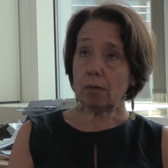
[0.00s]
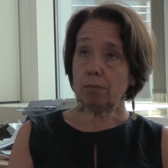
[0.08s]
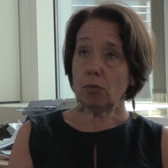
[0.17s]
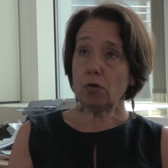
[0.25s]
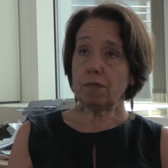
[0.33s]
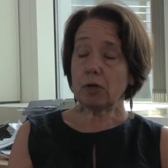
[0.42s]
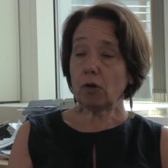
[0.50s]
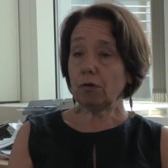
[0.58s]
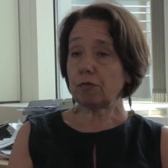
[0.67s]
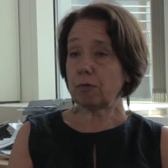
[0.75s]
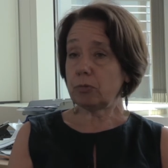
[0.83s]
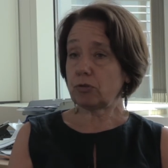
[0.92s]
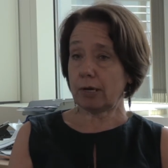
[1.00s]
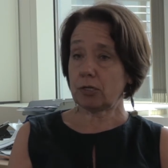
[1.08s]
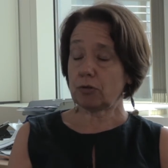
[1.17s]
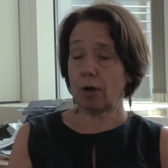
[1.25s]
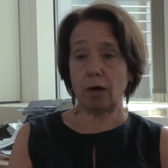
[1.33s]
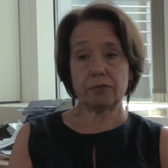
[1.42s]
moving on from drug
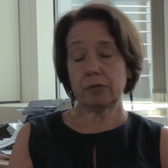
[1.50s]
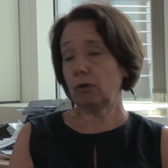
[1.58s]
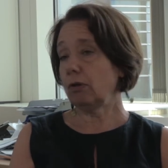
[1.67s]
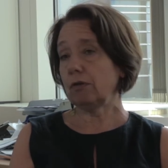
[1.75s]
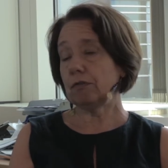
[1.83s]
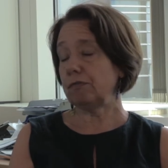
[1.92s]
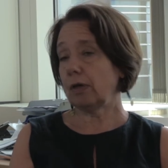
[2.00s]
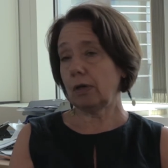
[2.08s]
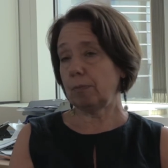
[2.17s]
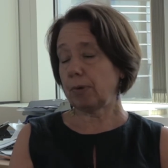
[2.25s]
trials, a lot of uh,